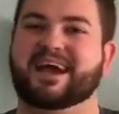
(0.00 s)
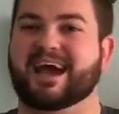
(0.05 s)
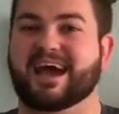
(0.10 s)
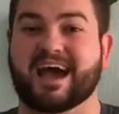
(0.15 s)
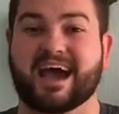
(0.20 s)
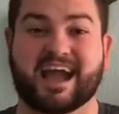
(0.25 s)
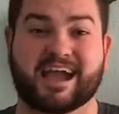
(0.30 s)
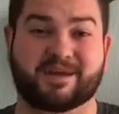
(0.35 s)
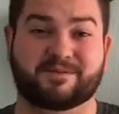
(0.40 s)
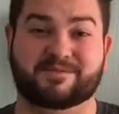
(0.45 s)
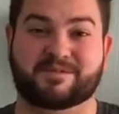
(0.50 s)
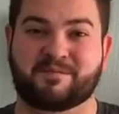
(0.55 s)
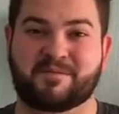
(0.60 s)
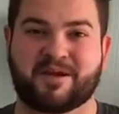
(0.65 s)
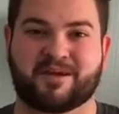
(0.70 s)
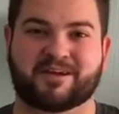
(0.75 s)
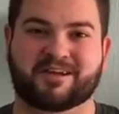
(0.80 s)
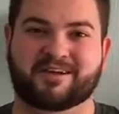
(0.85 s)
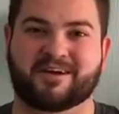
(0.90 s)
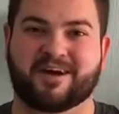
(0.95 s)
I am the
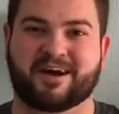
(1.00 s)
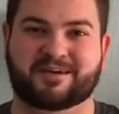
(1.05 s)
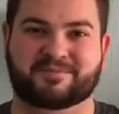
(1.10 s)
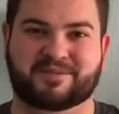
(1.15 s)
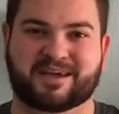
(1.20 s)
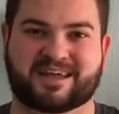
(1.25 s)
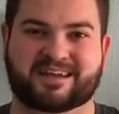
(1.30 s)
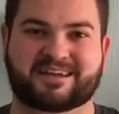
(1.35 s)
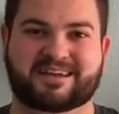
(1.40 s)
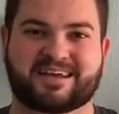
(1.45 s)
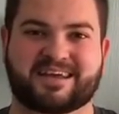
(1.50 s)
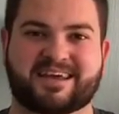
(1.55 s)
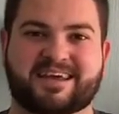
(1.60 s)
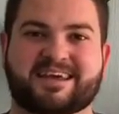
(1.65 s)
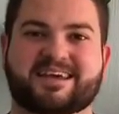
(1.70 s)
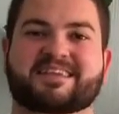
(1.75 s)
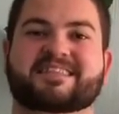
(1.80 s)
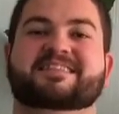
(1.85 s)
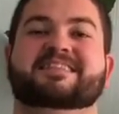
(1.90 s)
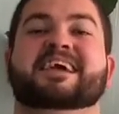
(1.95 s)
Bearded Con Man.
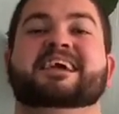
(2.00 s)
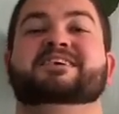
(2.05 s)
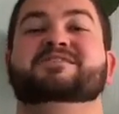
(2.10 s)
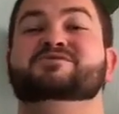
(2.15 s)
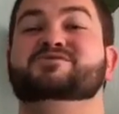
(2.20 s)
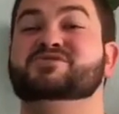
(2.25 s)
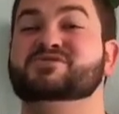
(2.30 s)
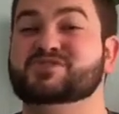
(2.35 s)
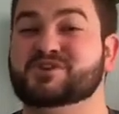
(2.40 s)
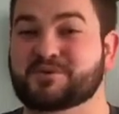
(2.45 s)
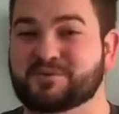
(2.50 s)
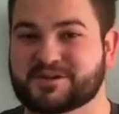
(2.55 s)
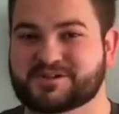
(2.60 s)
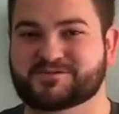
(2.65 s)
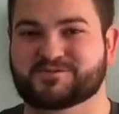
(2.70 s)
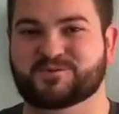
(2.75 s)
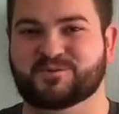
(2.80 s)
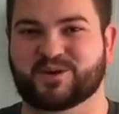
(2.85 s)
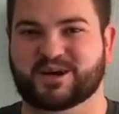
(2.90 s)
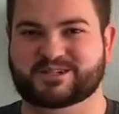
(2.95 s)
Thank you so much
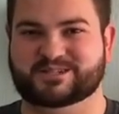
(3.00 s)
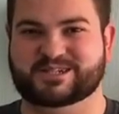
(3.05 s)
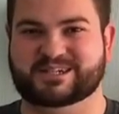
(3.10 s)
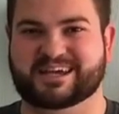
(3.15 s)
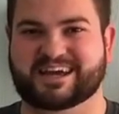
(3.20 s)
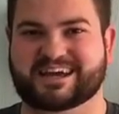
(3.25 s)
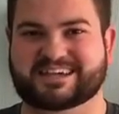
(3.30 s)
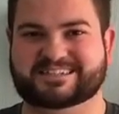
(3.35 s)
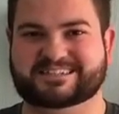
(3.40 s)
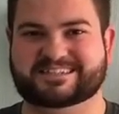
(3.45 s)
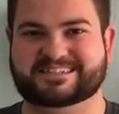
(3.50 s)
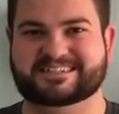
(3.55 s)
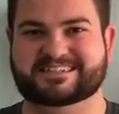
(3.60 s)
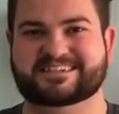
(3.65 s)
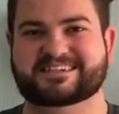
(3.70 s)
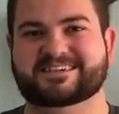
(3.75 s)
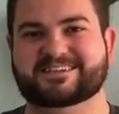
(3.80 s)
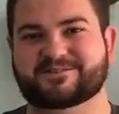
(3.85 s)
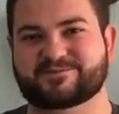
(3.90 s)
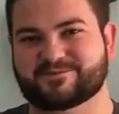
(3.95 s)
for watching, guys.
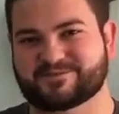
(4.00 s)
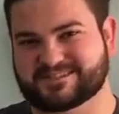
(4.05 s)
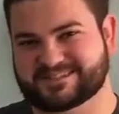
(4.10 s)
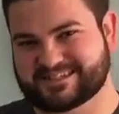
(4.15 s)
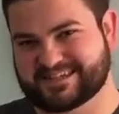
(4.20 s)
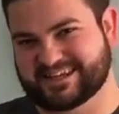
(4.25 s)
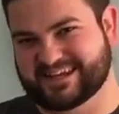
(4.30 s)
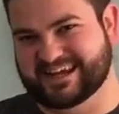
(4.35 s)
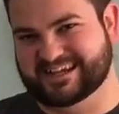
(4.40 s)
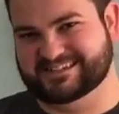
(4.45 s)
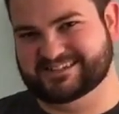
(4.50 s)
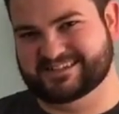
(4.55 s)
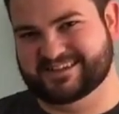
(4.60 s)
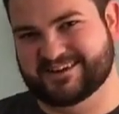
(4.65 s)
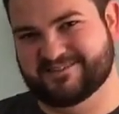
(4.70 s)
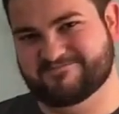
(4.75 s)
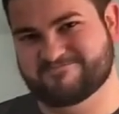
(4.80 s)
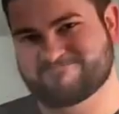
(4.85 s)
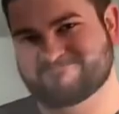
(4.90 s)
We'll see you next time.